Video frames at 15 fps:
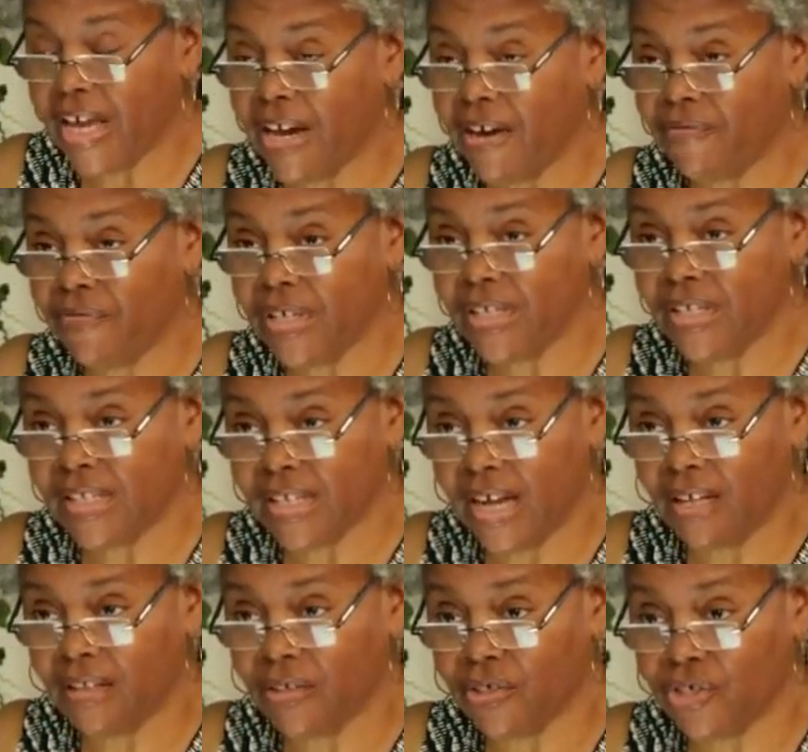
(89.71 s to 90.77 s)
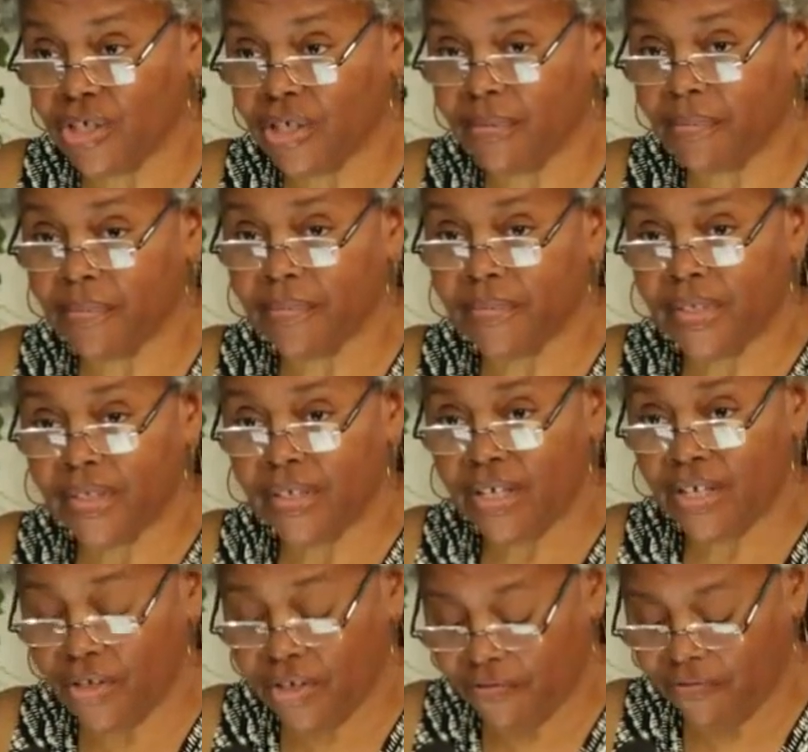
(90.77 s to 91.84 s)
every scholarship
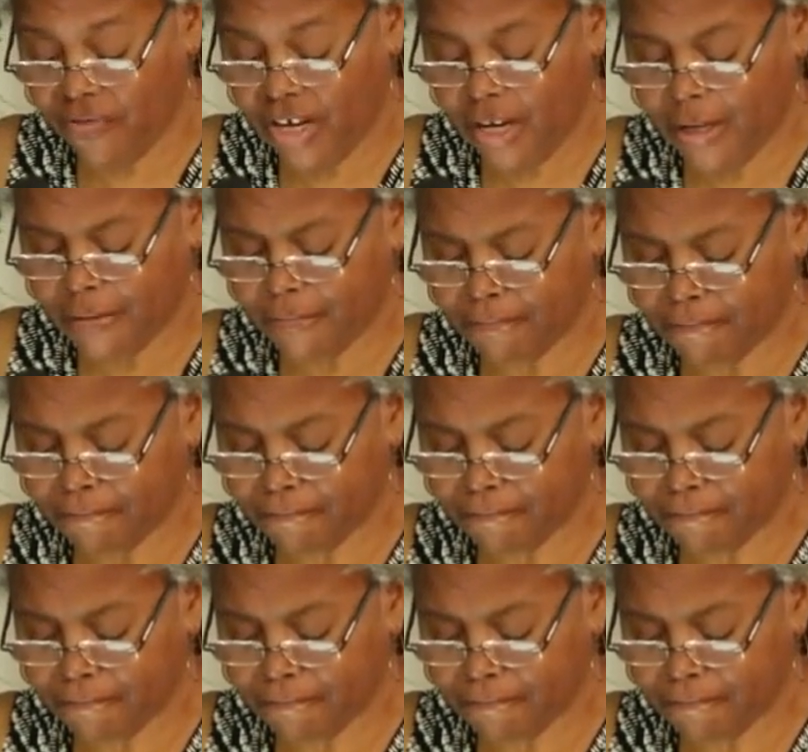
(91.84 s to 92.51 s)
he could find.